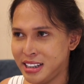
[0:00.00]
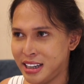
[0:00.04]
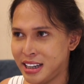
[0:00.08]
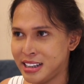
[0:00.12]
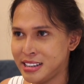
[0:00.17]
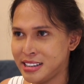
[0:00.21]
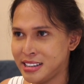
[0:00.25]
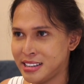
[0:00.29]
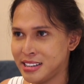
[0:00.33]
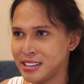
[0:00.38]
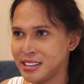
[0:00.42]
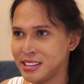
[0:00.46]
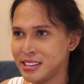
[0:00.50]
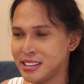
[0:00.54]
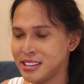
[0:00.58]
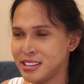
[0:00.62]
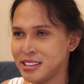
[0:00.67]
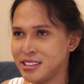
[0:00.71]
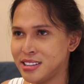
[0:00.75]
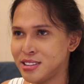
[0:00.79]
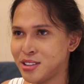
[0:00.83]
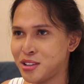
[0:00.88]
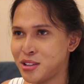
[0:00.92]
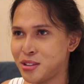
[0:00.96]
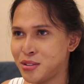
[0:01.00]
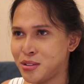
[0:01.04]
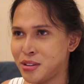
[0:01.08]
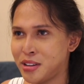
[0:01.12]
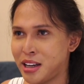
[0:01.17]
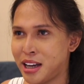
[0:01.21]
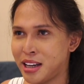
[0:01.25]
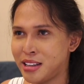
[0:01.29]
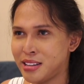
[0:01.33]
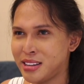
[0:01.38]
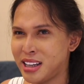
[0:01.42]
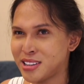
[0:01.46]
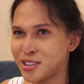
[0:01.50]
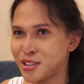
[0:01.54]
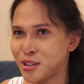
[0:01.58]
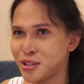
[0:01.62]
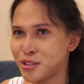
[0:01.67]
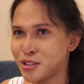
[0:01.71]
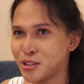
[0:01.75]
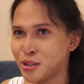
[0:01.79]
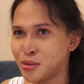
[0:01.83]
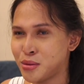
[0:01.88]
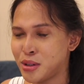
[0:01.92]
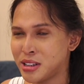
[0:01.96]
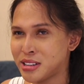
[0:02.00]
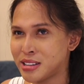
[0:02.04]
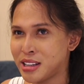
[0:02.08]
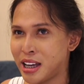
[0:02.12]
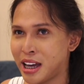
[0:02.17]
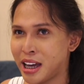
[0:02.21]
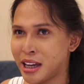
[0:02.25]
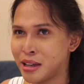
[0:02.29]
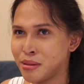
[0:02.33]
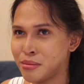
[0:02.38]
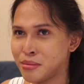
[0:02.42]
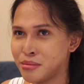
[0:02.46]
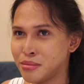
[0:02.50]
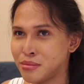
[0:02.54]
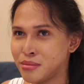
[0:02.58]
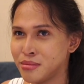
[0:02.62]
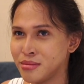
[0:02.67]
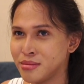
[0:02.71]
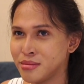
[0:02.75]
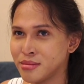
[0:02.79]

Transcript: Yes. So that's also what I'm